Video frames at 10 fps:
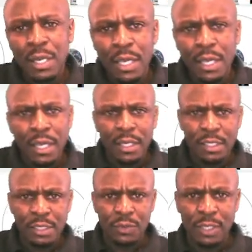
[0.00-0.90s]
uh,
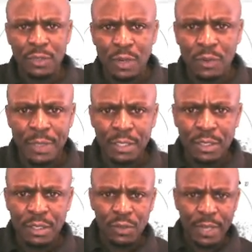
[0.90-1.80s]
this is what you are going
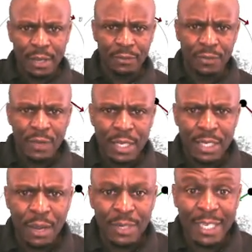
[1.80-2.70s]
to have
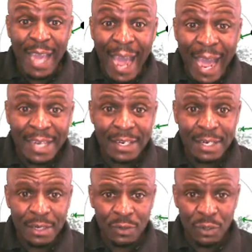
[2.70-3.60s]
now the r
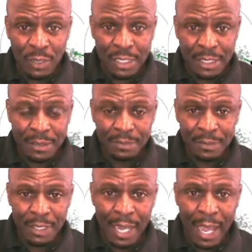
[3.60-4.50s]
dot
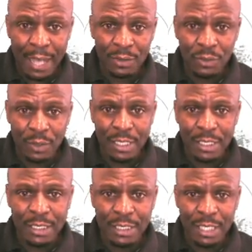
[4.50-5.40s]
the r dot
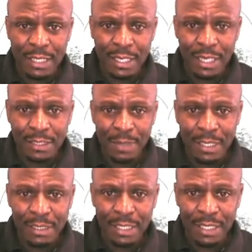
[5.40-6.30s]
is nothing else but
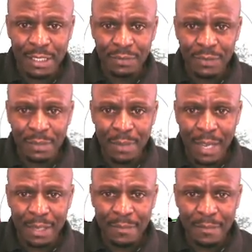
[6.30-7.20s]
it's just given by